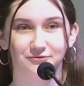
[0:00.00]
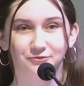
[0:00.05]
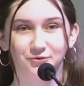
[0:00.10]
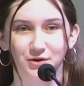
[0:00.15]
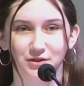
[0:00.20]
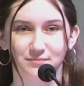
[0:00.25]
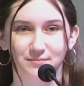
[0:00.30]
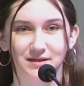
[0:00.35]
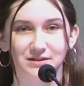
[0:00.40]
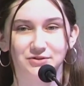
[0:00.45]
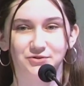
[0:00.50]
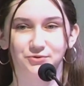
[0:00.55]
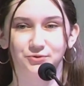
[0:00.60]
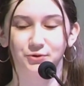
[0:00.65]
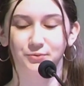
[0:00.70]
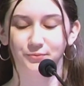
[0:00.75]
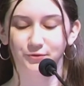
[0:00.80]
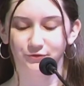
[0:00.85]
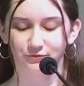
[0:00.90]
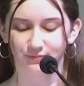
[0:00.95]
for the menstrual
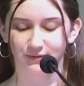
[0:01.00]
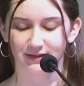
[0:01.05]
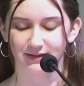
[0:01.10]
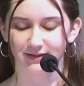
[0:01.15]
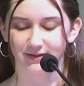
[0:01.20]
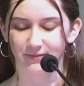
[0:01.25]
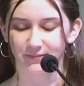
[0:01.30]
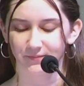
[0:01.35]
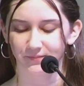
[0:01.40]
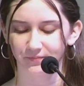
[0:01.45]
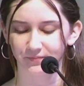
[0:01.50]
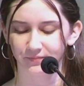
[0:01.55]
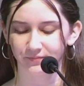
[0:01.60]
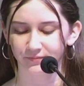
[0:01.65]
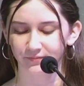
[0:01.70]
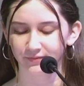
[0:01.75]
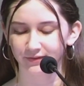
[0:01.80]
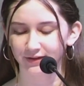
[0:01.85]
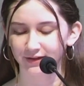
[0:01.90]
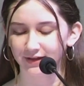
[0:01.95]
movement.
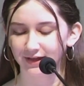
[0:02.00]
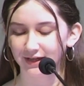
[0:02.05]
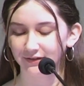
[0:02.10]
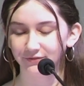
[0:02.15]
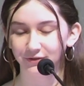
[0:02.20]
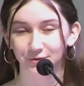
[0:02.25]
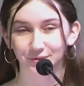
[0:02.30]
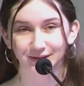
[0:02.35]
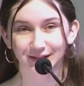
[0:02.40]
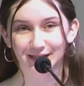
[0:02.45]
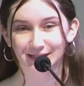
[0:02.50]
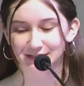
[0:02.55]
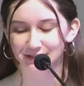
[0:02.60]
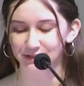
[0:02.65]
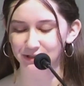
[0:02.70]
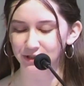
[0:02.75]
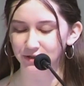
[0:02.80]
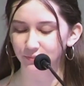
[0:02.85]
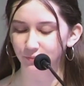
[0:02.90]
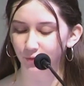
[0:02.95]
If you would like to
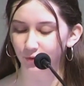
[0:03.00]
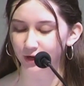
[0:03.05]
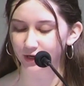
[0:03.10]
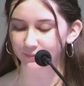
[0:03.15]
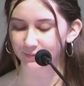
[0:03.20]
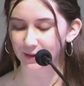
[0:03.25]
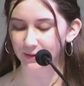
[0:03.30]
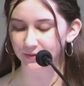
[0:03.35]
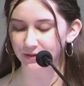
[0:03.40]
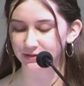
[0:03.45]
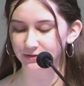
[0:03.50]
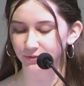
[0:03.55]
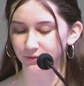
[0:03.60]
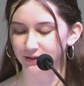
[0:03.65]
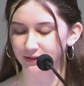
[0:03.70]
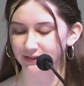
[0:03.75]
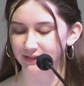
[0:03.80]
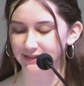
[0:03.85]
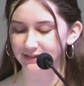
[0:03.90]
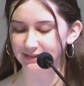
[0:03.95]
learn more about this
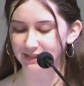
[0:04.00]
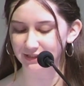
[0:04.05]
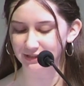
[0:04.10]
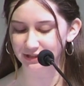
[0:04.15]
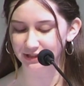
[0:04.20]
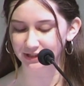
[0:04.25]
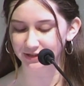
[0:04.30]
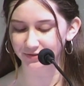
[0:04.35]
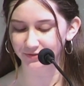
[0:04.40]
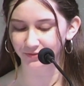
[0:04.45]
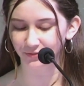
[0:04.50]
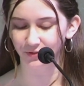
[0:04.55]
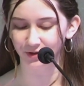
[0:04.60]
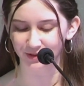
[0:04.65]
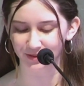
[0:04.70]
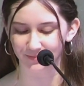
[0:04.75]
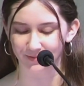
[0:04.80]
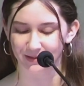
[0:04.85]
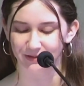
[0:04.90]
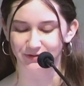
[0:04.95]
organization or
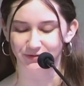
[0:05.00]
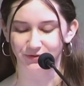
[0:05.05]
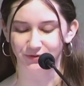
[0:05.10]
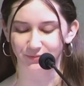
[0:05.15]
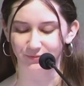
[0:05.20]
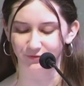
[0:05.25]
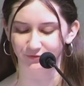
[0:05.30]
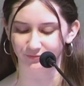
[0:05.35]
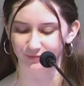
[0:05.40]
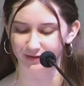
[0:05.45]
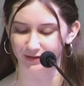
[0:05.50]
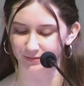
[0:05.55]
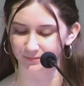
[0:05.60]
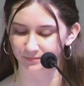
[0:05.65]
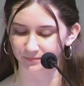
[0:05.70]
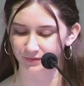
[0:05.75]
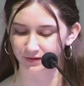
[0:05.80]
the menstrual movement,